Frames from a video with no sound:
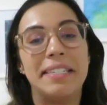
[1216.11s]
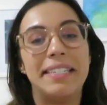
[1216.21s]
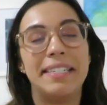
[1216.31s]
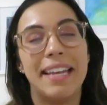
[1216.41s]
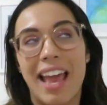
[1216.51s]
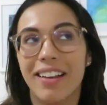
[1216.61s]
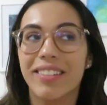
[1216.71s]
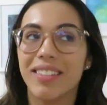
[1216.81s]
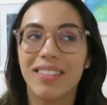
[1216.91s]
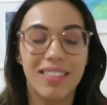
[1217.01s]
mean. Um,
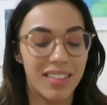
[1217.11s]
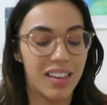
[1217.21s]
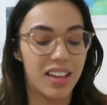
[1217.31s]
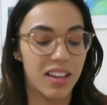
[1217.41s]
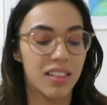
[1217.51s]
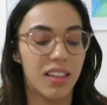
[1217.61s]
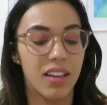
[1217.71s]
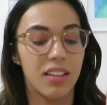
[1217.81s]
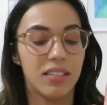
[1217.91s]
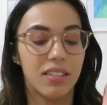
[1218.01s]
next thing
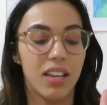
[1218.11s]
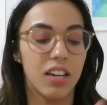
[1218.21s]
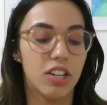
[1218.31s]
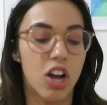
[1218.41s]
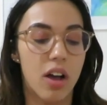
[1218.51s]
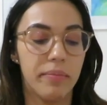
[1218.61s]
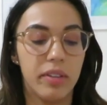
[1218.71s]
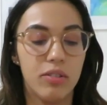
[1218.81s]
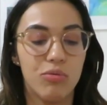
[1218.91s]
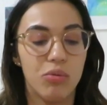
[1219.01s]
that Santa got
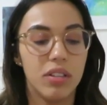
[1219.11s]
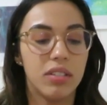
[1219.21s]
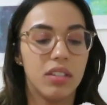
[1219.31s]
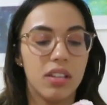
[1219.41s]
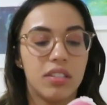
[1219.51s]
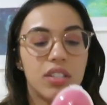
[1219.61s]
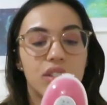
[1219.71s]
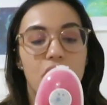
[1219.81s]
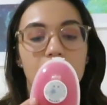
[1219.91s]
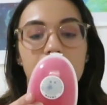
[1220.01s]
me was this
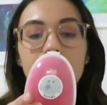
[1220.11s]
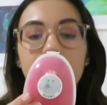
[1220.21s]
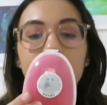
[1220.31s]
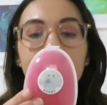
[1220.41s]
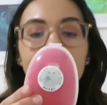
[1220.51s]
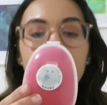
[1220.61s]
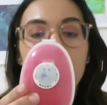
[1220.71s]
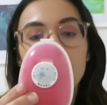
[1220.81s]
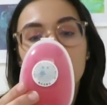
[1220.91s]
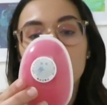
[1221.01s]
Sonic
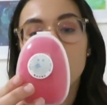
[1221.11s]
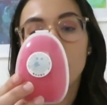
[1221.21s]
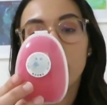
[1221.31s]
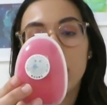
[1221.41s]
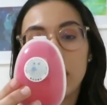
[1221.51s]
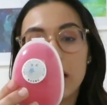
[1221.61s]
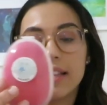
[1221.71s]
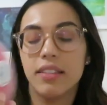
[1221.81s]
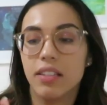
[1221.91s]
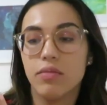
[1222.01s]
facial
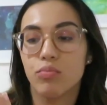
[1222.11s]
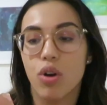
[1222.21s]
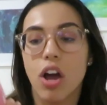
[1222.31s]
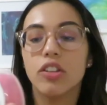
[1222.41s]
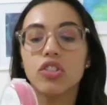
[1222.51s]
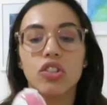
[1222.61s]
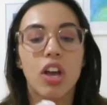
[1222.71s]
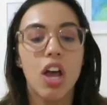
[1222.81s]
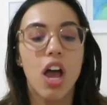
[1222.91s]
cleansing brush.